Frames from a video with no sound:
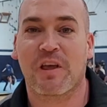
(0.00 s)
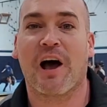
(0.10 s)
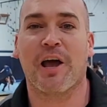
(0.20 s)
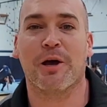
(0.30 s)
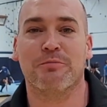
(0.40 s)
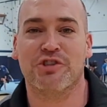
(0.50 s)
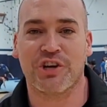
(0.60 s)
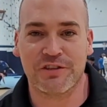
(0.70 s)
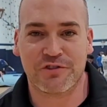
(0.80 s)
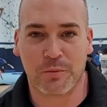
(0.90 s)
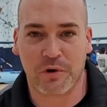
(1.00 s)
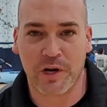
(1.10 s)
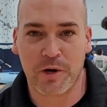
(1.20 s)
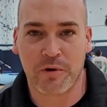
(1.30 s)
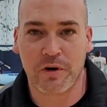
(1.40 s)
I am Jason
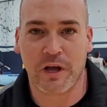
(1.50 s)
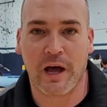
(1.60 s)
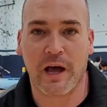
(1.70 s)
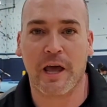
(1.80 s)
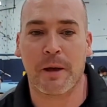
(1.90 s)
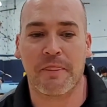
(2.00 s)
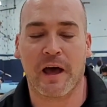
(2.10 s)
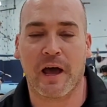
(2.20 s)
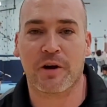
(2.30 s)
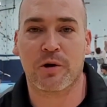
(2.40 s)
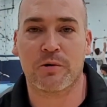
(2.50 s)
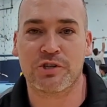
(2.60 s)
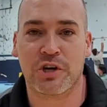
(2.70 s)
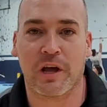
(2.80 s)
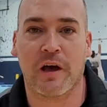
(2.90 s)
Brandenburg. I am the head coach
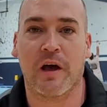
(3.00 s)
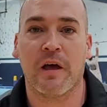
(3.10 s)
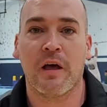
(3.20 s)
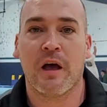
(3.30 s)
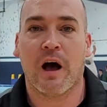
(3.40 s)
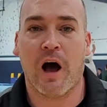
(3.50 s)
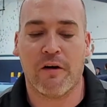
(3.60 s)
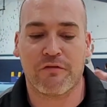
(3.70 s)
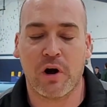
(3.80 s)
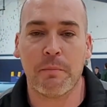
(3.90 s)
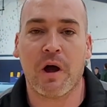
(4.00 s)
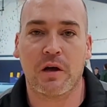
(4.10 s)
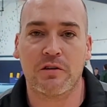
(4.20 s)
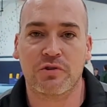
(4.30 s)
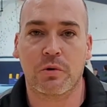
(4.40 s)
at uh, Fremd
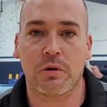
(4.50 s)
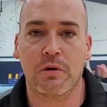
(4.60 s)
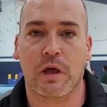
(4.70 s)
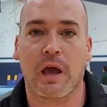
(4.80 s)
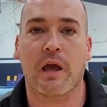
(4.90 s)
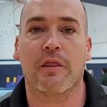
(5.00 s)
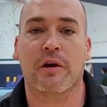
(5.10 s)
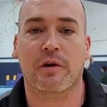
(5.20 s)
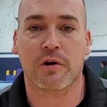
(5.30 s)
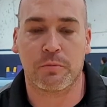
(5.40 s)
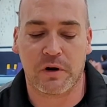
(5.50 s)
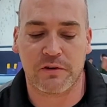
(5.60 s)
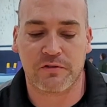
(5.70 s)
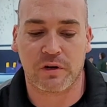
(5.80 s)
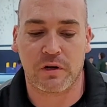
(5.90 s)
High School and the current
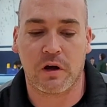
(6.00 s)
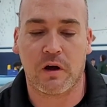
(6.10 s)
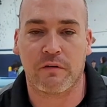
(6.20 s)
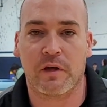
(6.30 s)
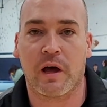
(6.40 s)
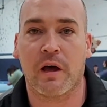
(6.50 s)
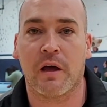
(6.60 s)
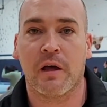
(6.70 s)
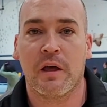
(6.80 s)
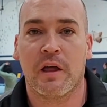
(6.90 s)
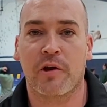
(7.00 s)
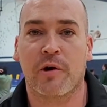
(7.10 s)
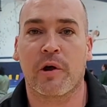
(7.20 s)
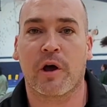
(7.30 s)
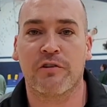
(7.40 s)
president of the
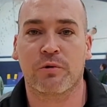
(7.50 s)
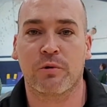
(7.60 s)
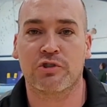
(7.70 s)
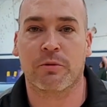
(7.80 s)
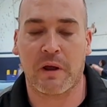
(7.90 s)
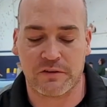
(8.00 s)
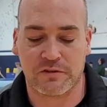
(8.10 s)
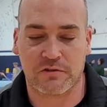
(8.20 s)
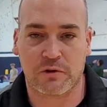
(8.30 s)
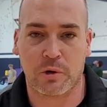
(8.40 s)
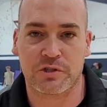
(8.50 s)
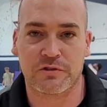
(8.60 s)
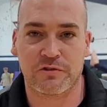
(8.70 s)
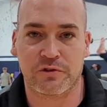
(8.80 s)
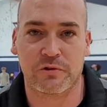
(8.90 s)
Illinois High School Gymnastics
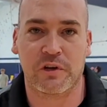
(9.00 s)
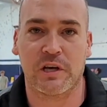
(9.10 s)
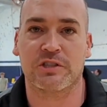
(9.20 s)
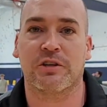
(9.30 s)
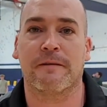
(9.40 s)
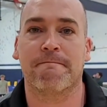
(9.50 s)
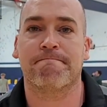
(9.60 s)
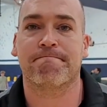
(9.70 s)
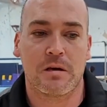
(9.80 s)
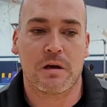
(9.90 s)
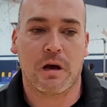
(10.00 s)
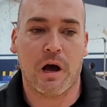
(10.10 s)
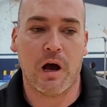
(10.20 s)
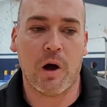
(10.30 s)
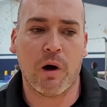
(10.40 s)
Coaches Association. Uh,
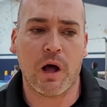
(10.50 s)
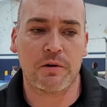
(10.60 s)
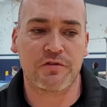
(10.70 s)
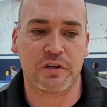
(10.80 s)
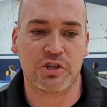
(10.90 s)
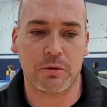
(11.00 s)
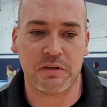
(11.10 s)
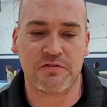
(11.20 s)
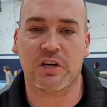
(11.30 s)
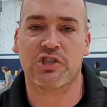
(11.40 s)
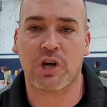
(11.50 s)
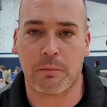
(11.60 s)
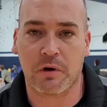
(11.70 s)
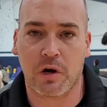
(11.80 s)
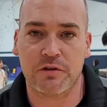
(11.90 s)
well, I was a gymnast at
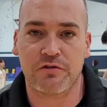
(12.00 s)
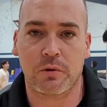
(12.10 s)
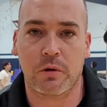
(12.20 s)
Schaumburg High School,